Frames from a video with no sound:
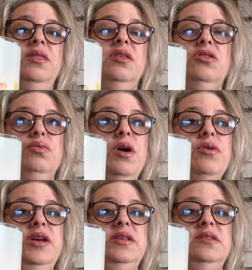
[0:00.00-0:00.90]
The
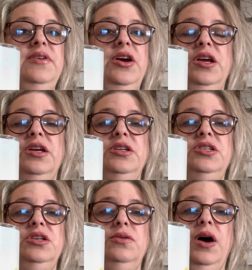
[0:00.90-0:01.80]
throw is very good too.